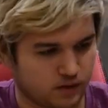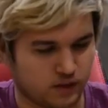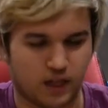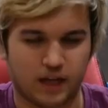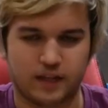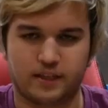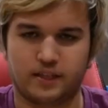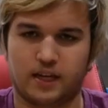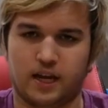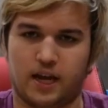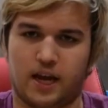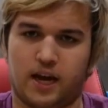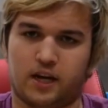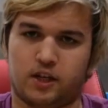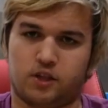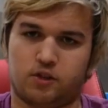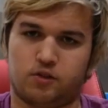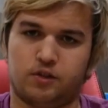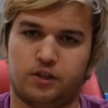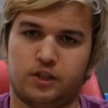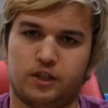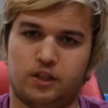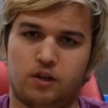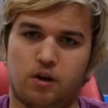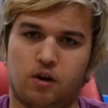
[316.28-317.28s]
let's
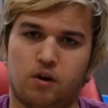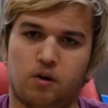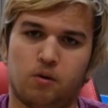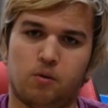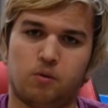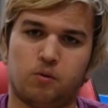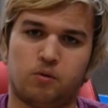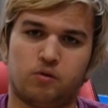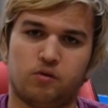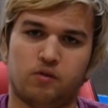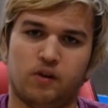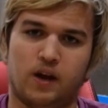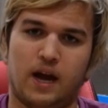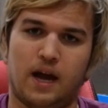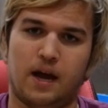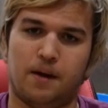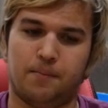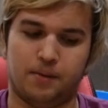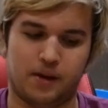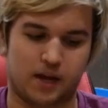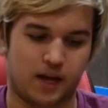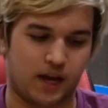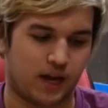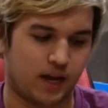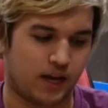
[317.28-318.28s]
actually go
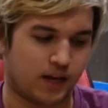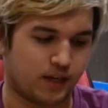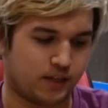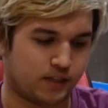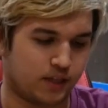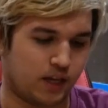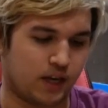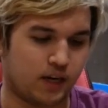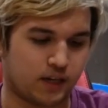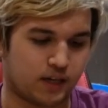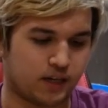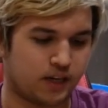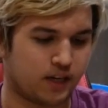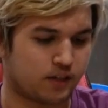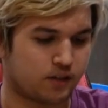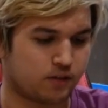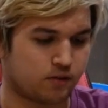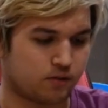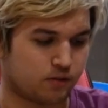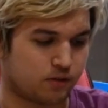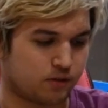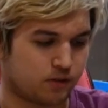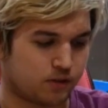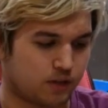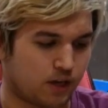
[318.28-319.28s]
grab a SATA
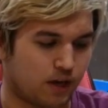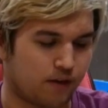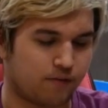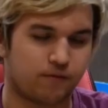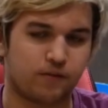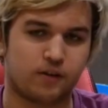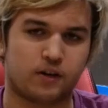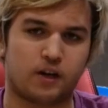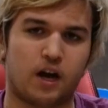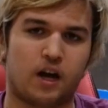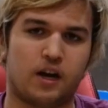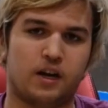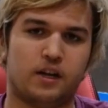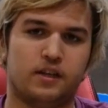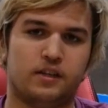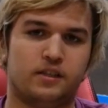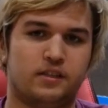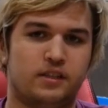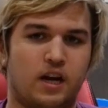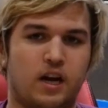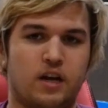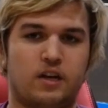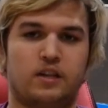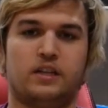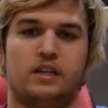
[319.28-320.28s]
connector because I forgot it
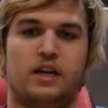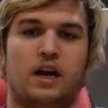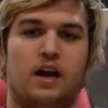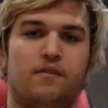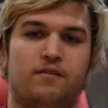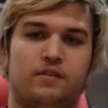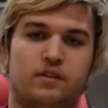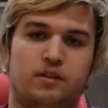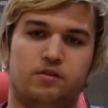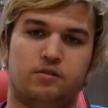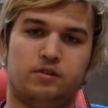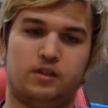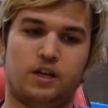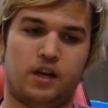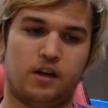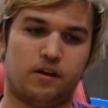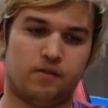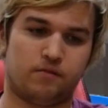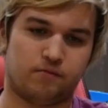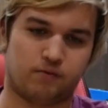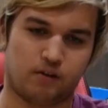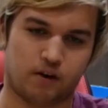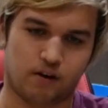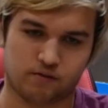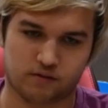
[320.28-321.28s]
entirely. I haven't used SATA
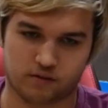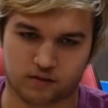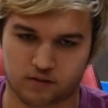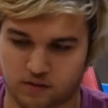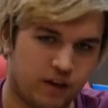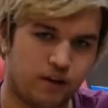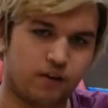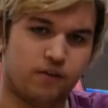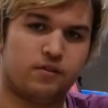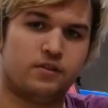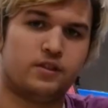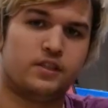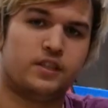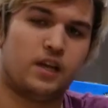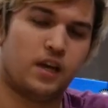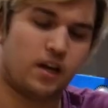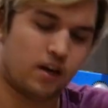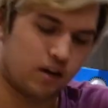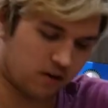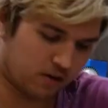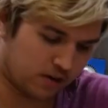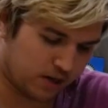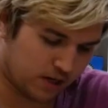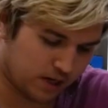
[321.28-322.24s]
in forever. Here is our